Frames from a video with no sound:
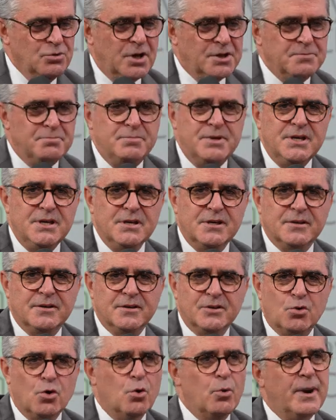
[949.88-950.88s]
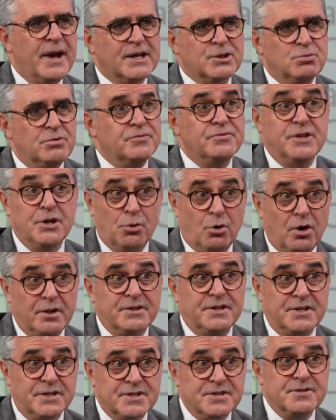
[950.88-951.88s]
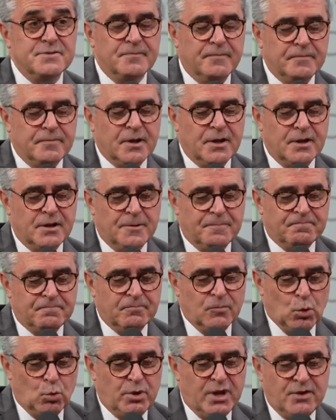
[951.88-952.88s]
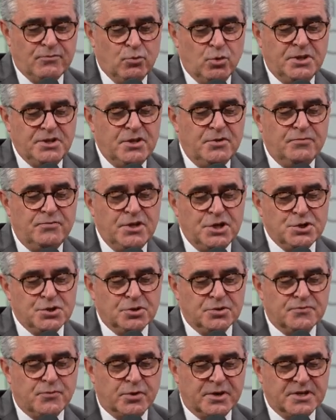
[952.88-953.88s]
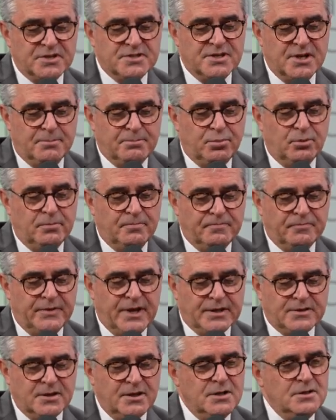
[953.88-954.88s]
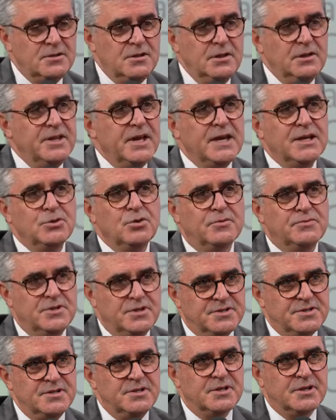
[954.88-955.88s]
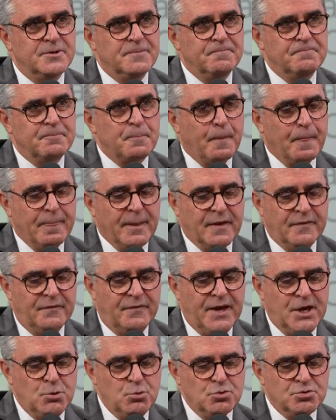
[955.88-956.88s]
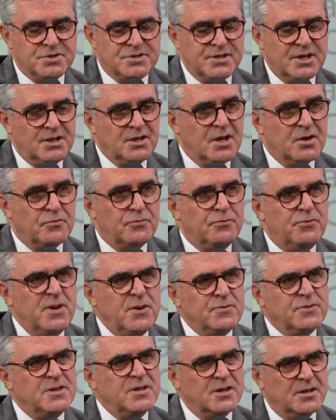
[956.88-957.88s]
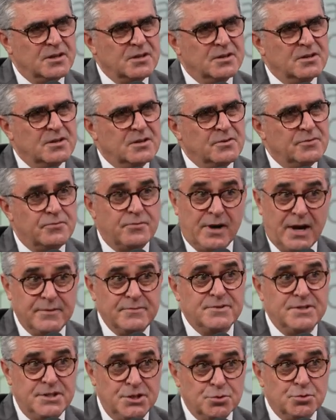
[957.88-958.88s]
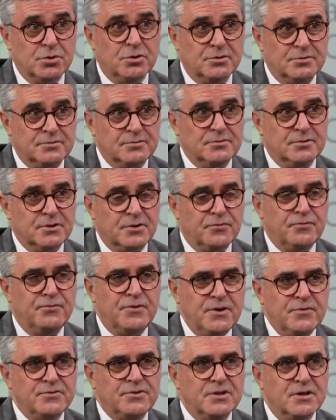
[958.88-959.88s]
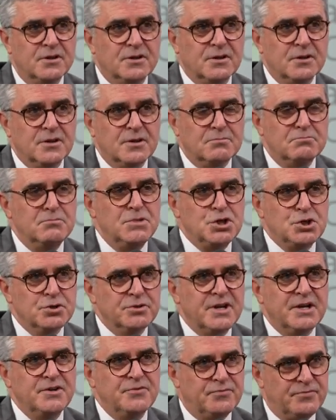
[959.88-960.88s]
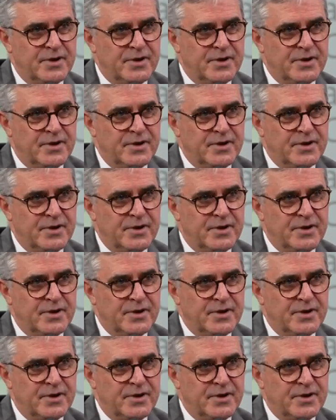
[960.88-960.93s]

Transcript: will not be correct with the others. Sure. We have one division, for example, that until the end of this year, they will send 50, 50 50 missionary